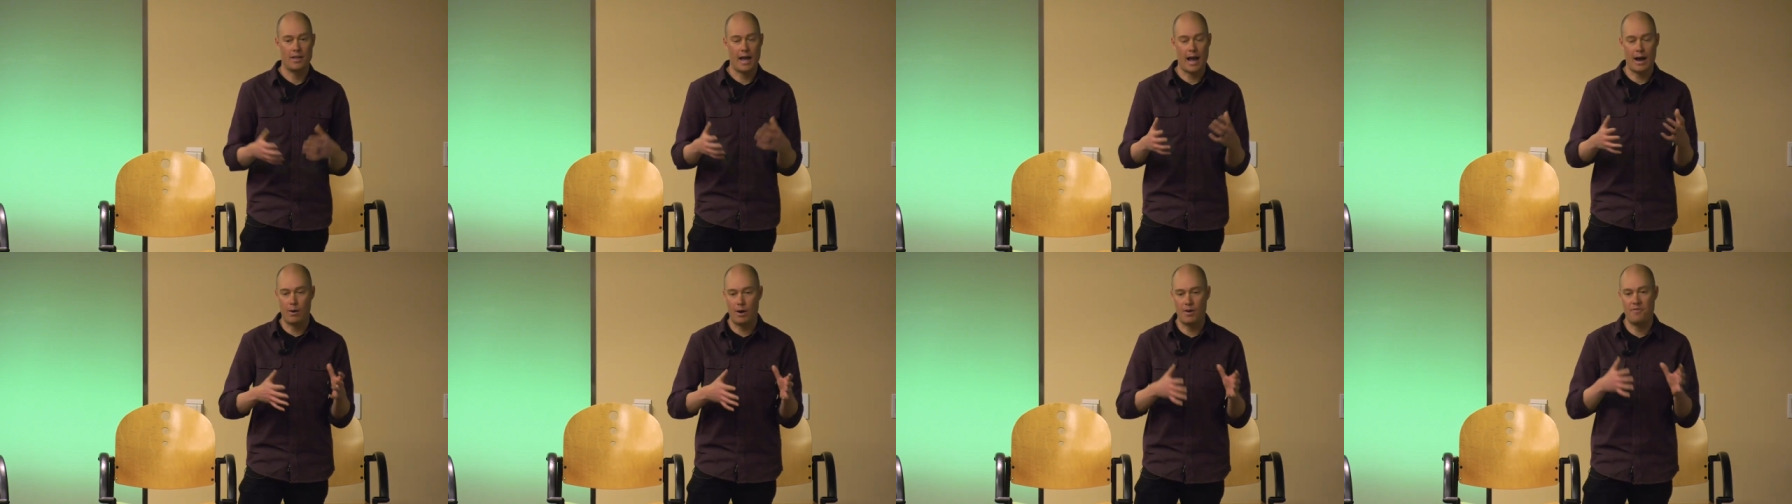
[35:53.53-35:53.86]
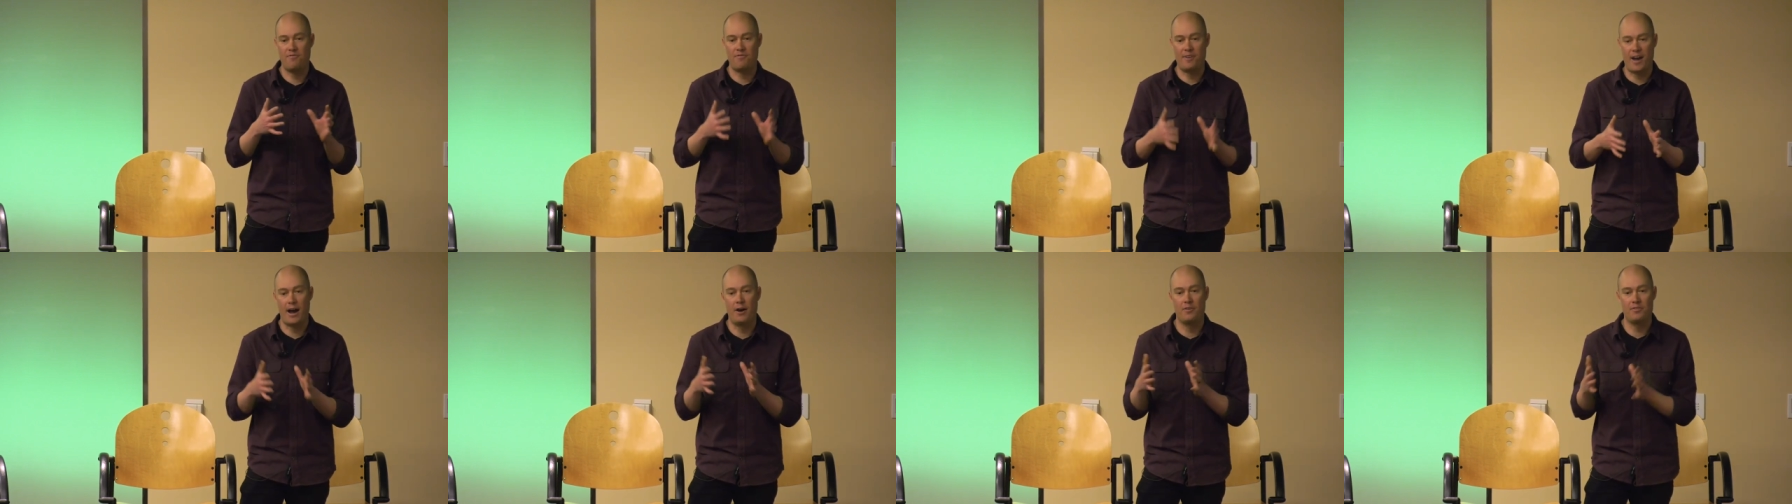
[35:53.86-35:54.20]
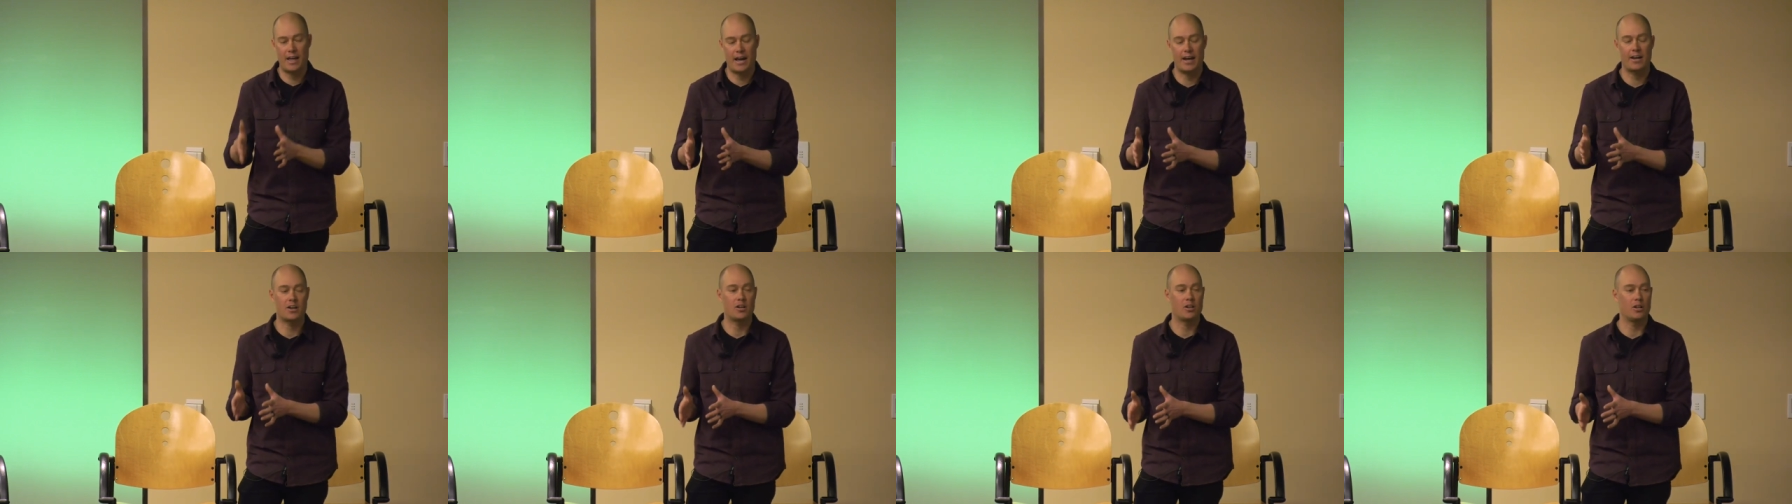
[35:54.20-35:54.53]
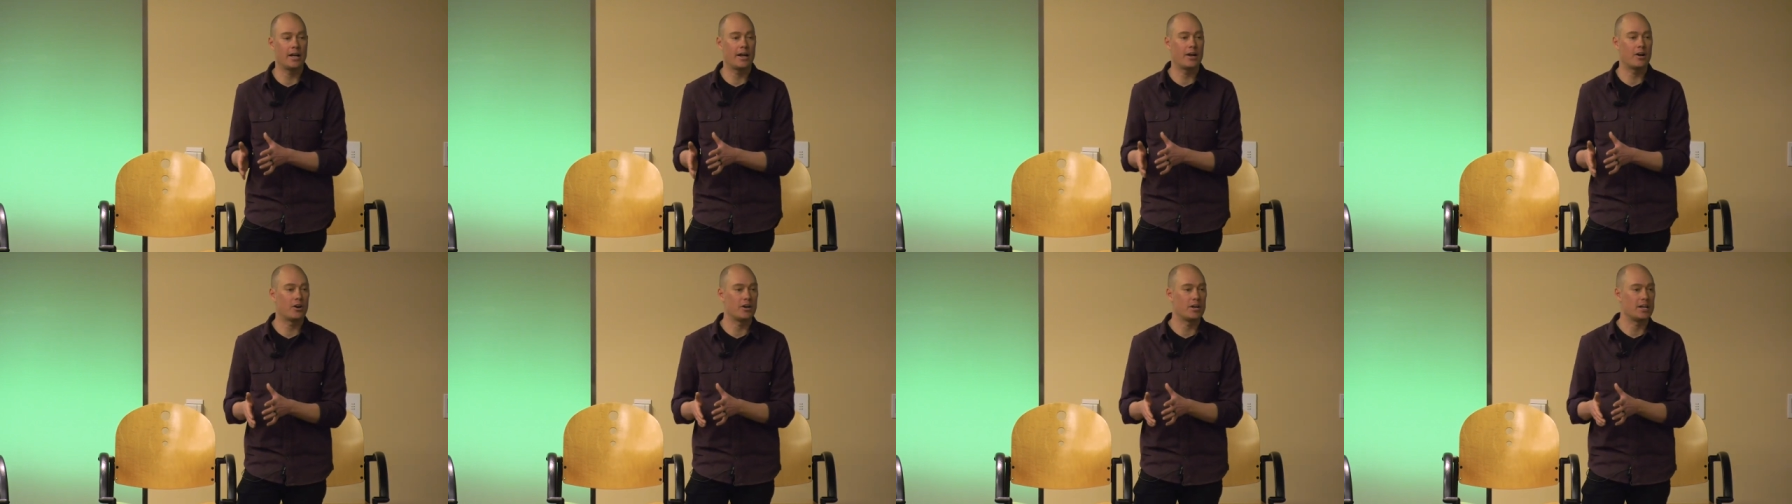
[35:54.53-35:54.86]
how I found that
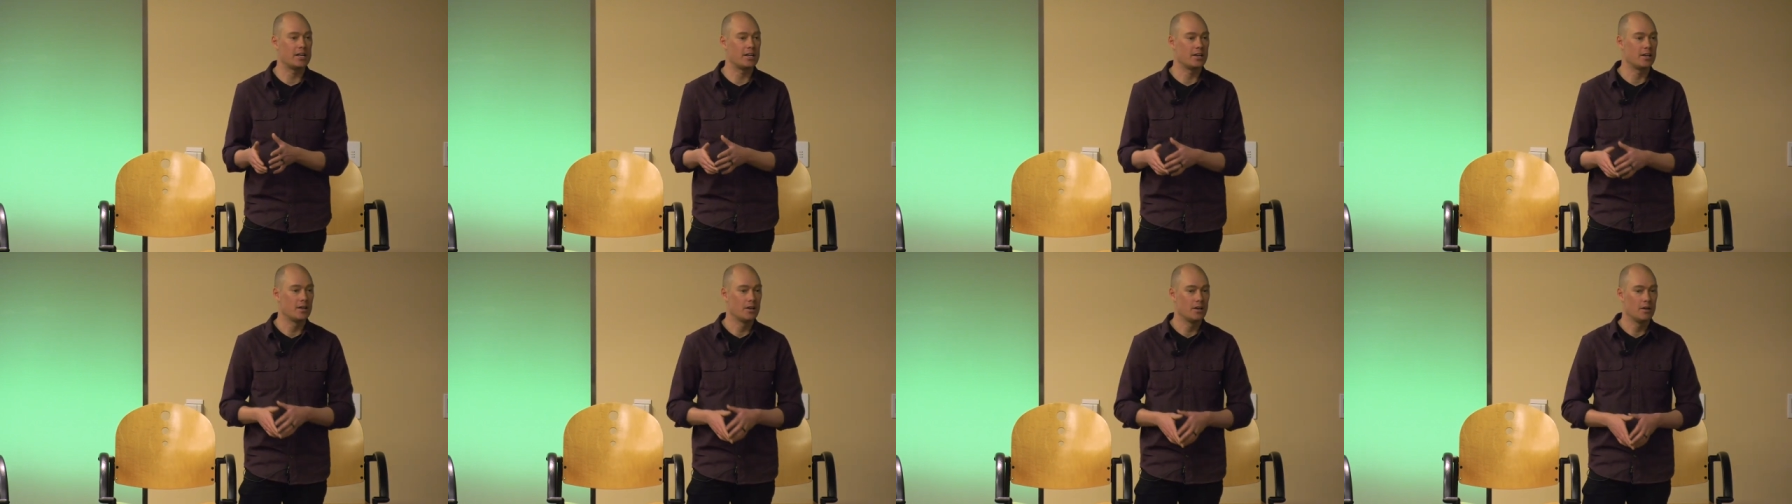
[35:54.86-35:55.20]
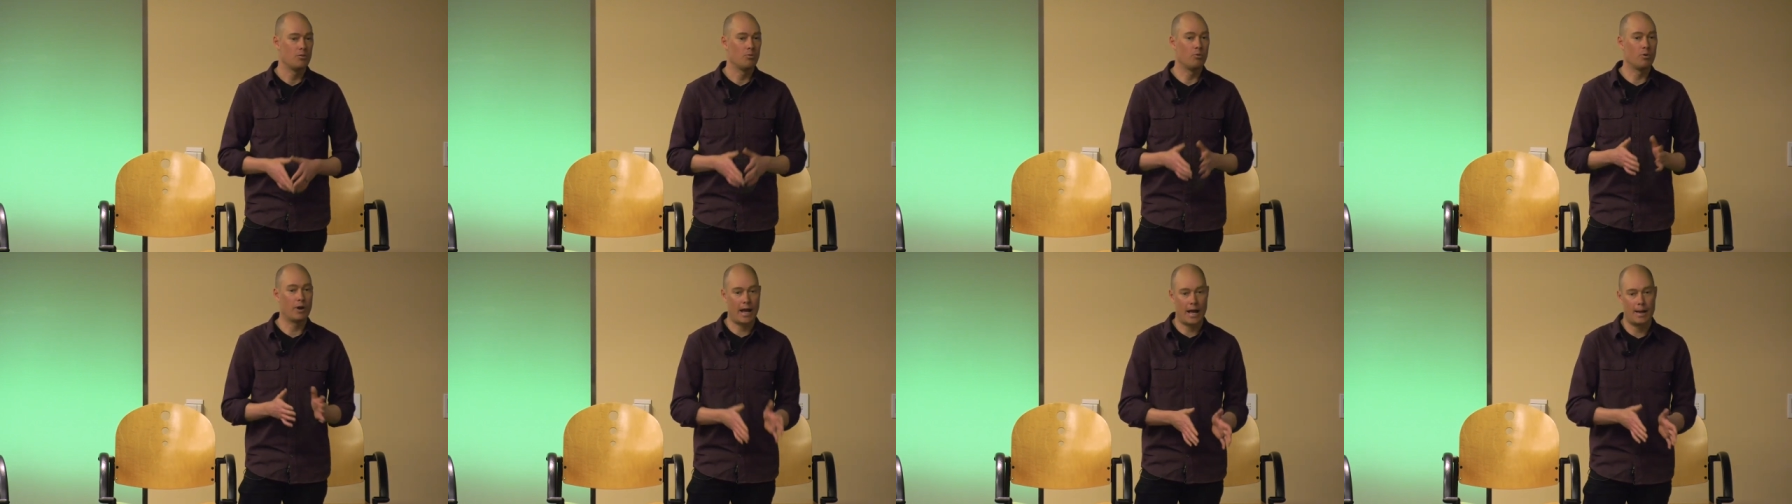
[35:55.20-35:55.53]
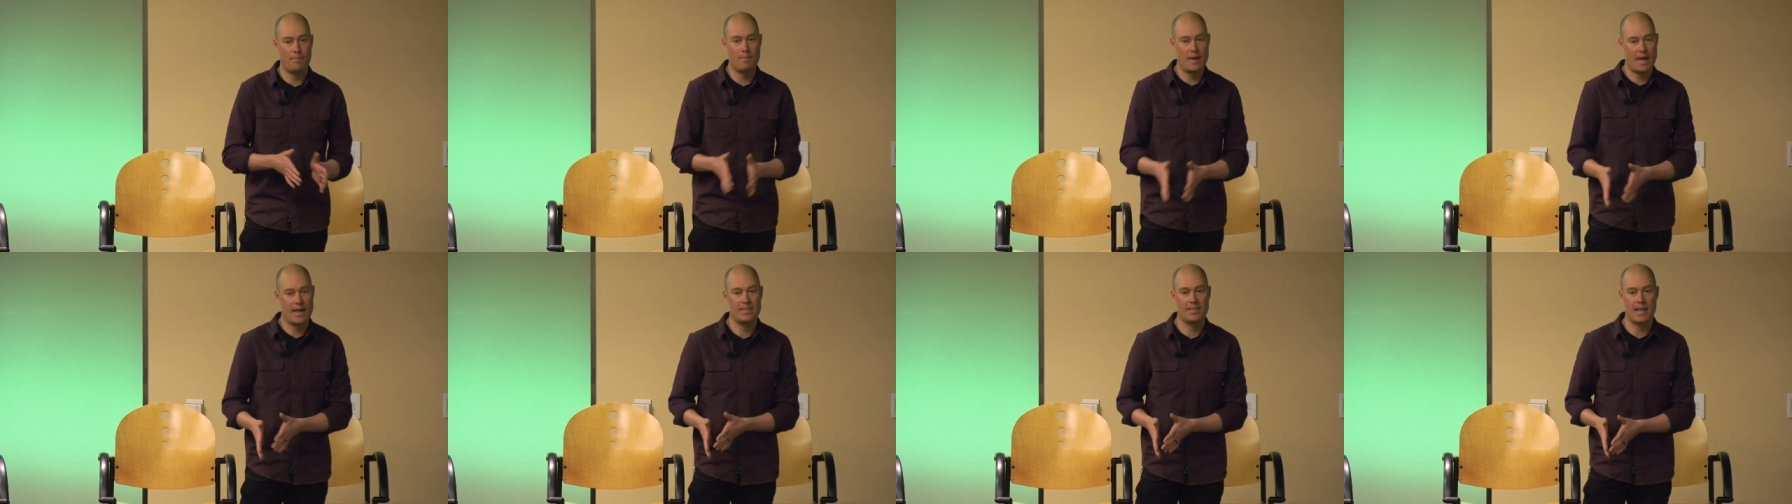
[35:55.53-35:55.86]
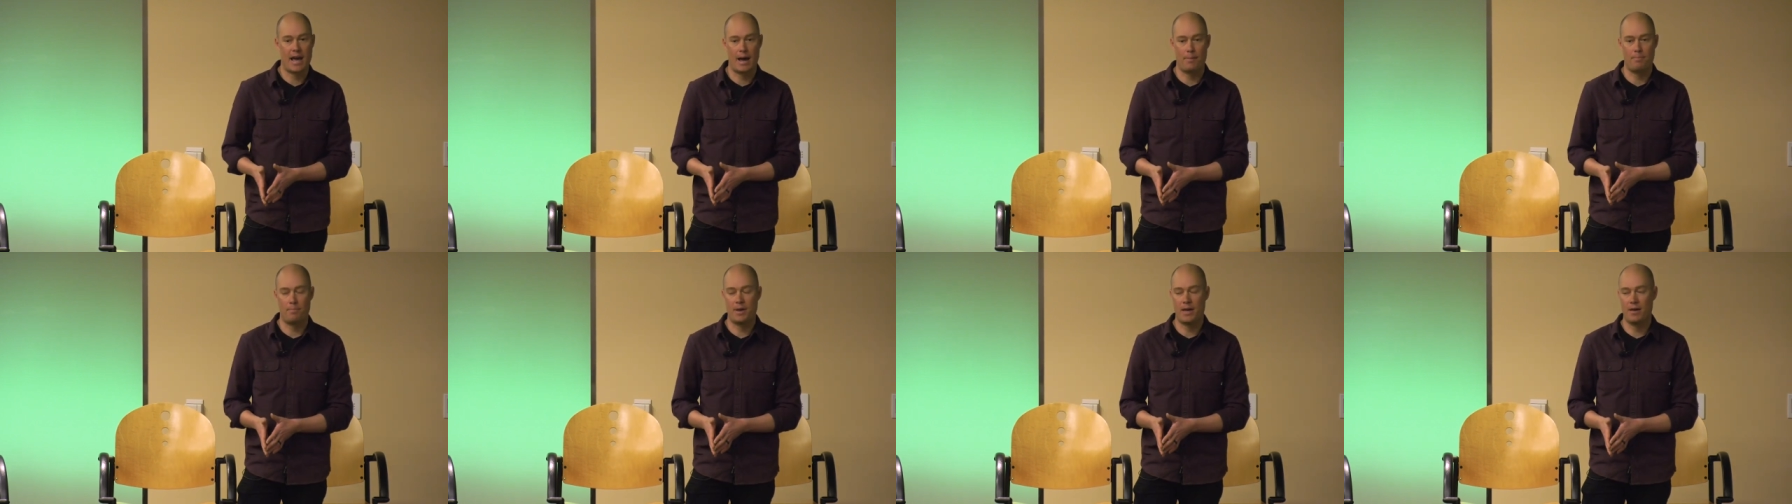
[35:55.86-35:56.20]
clarity when I made
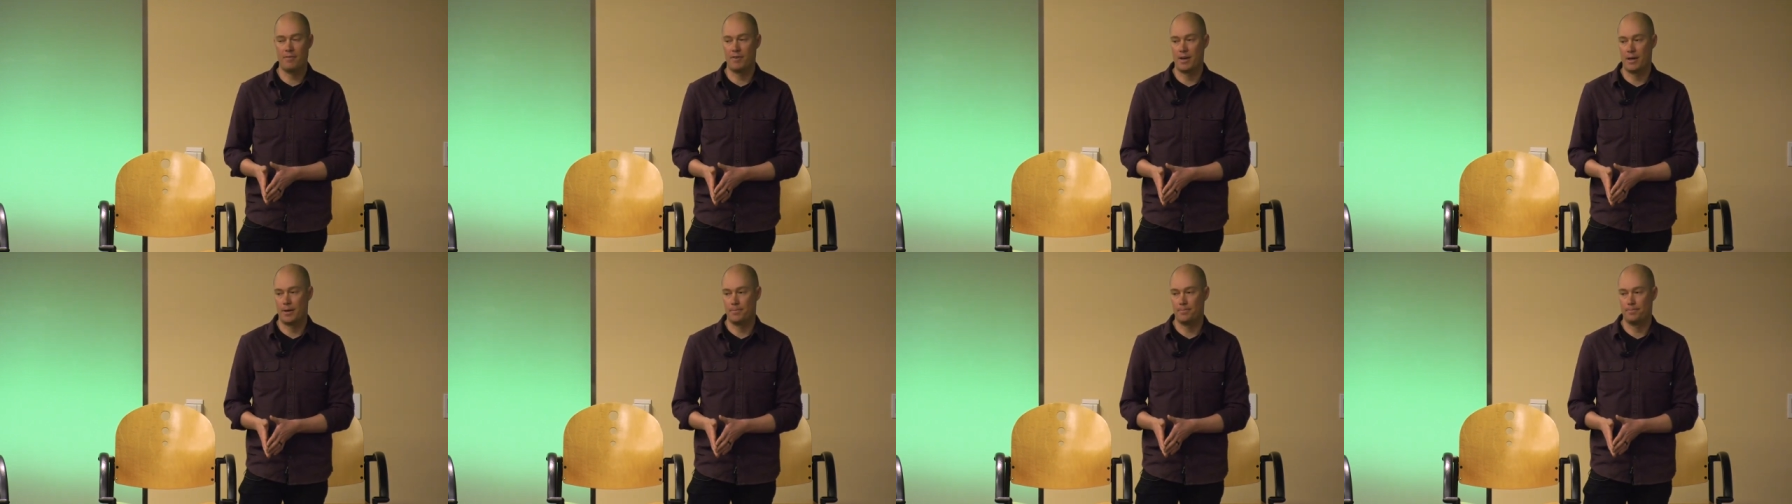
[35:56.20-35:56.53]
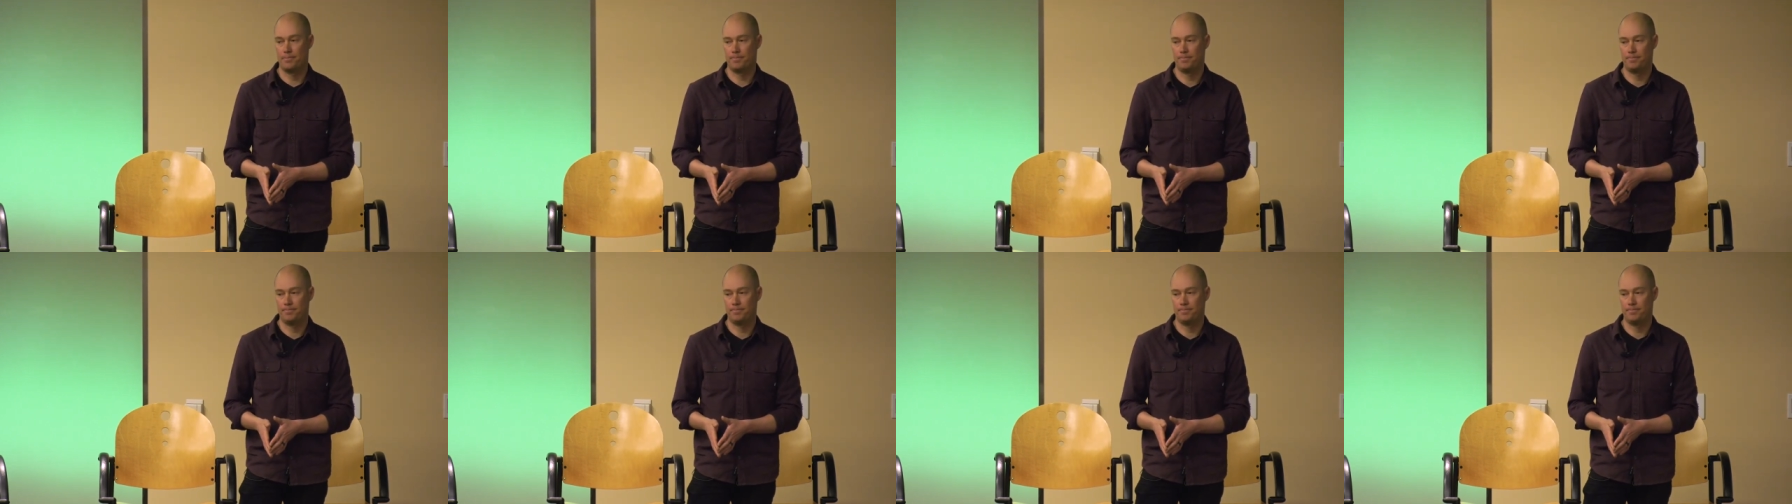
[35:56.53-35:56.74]
that pivot.